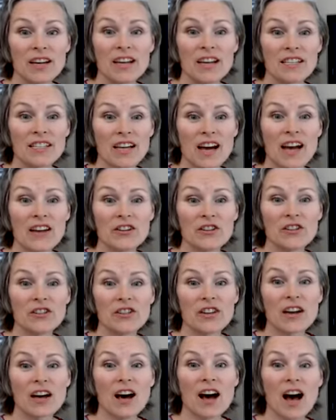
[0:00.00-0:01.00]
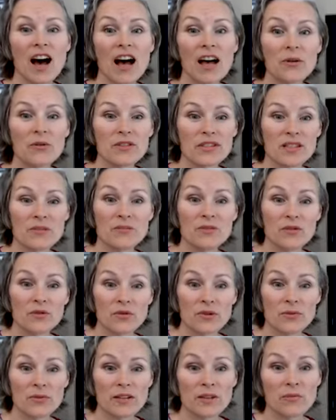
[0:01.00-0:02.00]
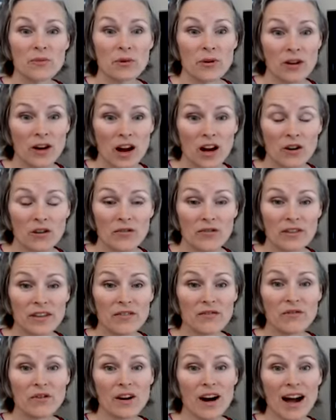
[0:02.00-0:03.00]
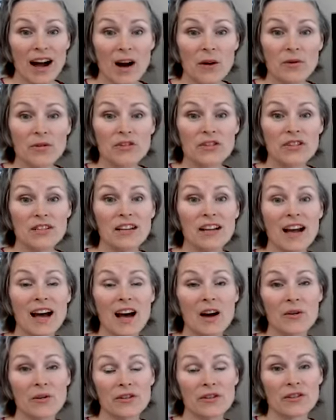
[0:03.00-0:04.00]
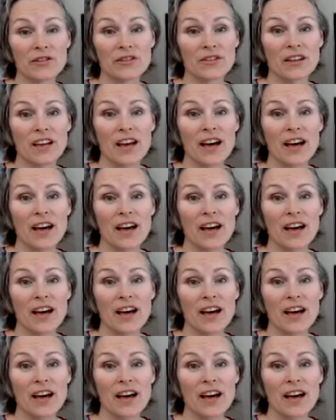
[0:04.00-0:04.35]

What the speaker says: titled, "I Was Absorbed in Pornography for Hours and Hours,